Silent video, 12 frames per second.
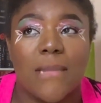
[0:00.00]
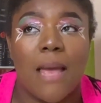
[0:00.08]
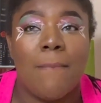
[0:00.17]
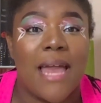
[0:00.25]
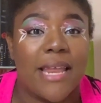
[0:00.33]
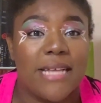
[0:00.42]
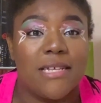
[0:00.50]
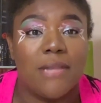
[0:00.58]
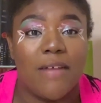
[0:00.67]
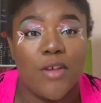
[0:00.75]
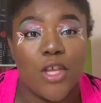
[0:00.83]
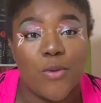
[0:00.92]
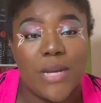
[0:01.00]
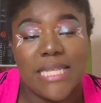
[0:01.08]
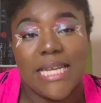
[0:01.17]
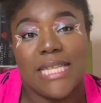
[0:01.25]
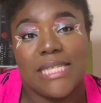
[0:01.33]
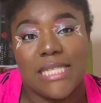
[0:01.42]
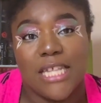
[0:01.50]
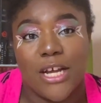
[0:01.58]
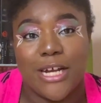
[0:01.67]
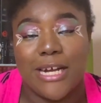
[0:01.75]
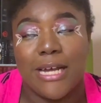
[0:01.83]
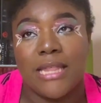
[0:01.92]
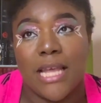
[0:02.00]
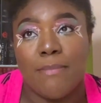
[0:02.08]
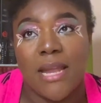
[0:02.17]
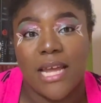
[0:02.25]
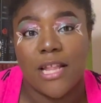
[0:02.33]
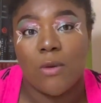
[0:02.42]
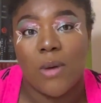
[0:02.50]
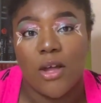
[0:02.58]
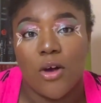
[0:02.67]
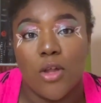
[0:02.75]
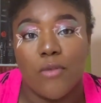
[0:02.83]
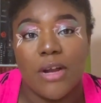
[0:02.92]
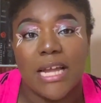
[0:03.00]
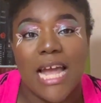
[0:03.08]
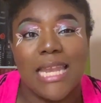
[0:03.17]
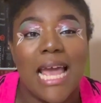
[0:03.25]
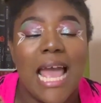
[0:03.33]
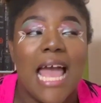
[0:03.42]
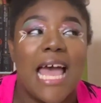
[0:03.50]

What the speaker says: Bad Case of Loving You is. It's them meeting at the wedding all over again.